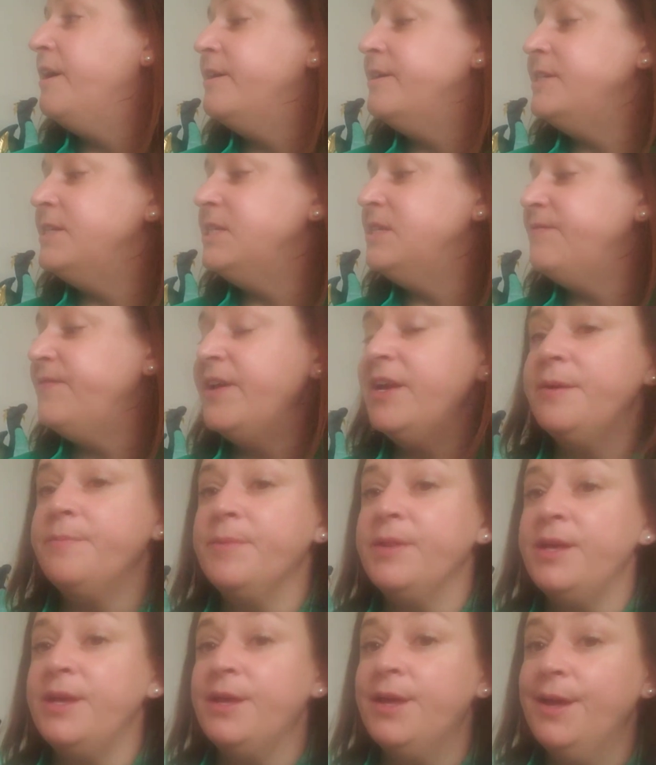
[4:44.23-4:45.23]
and his
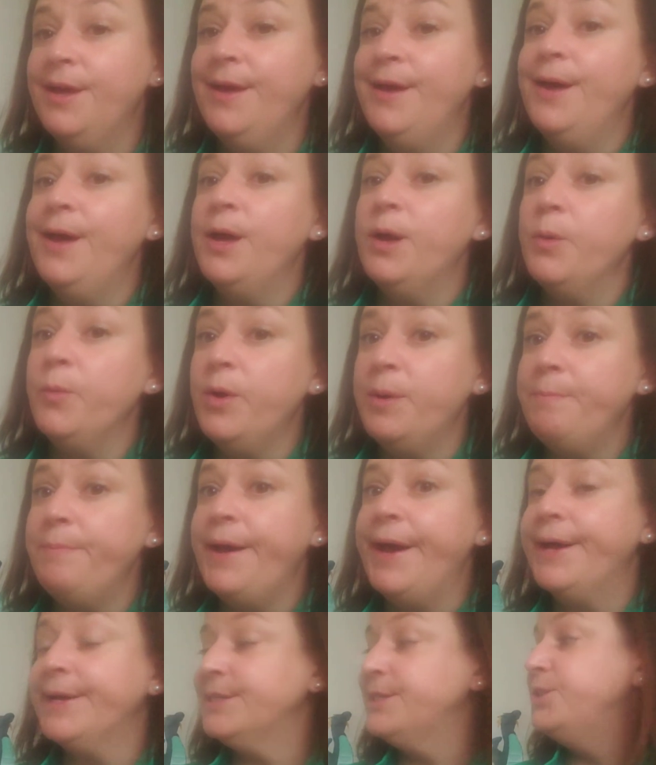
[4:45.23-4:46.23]
family went
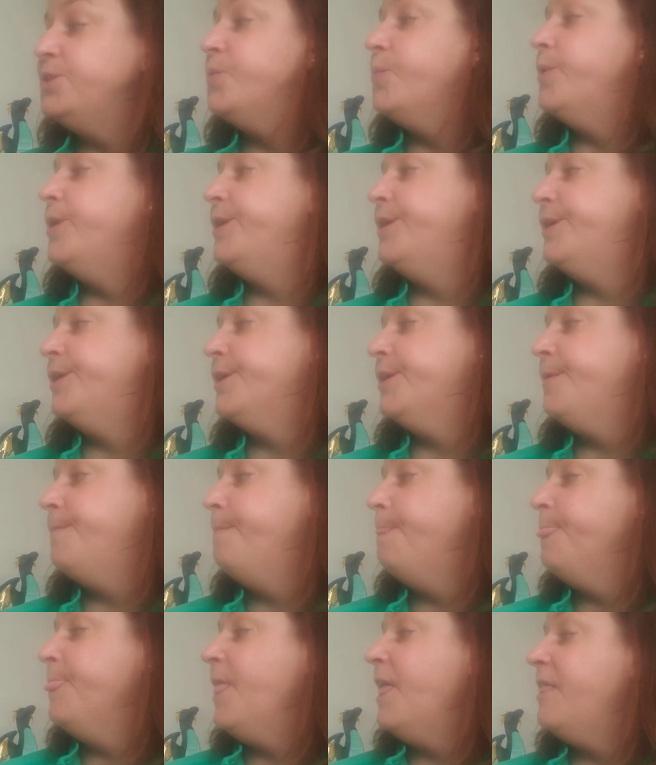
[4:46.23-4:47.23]
back to work.
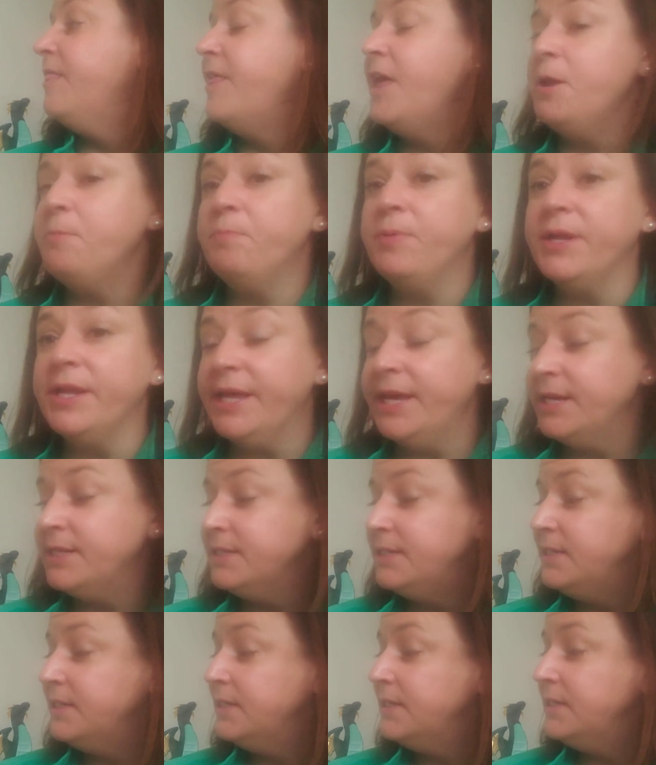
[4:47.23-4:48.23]
They
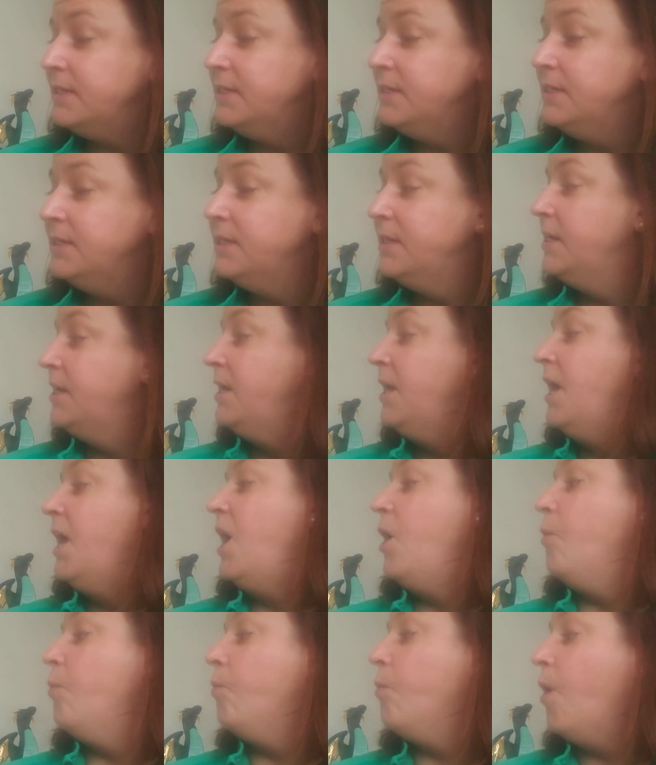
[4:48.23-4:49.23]
planted,
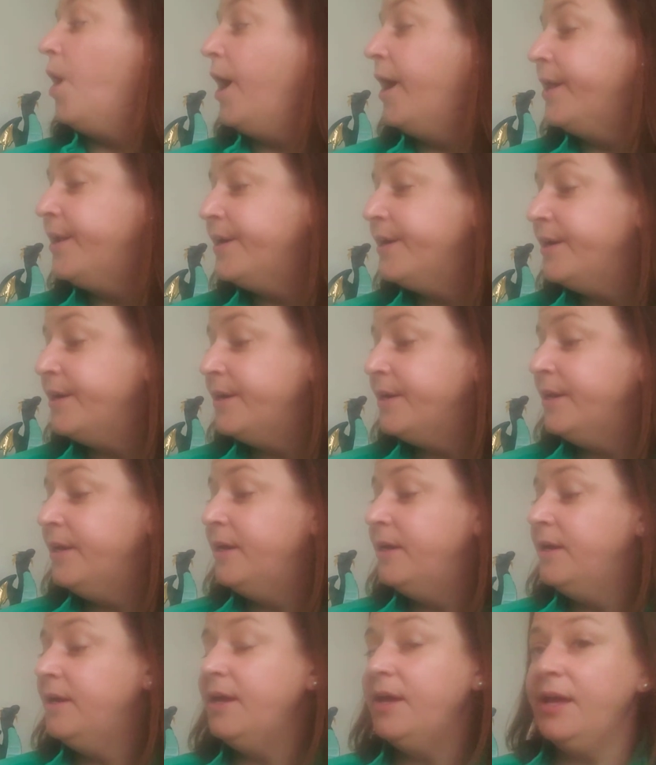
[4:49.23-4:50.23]
watered,
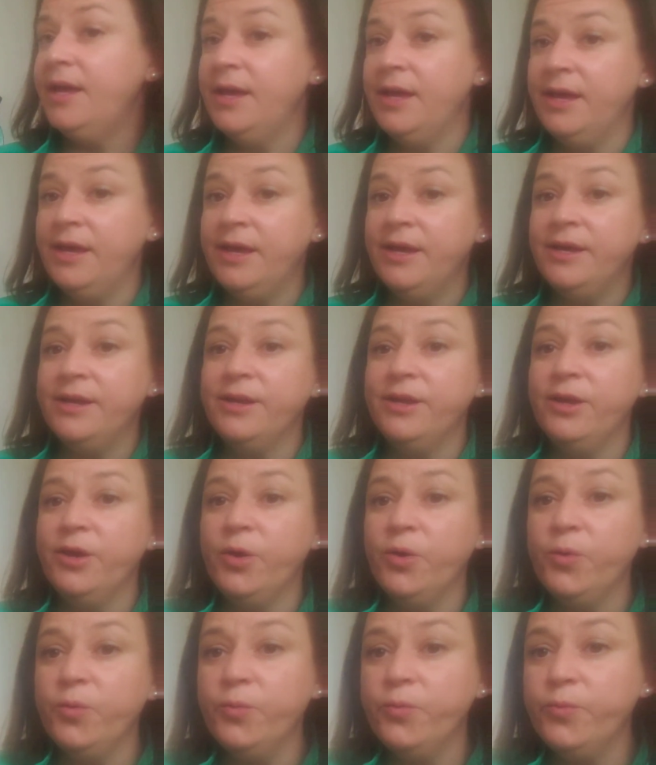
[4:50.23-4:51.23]
and
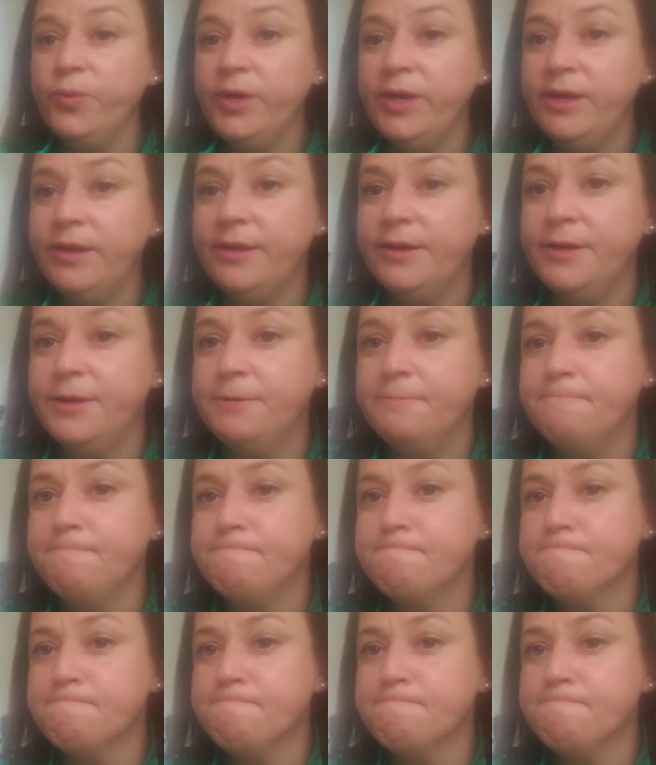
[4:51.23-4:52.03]
weeded.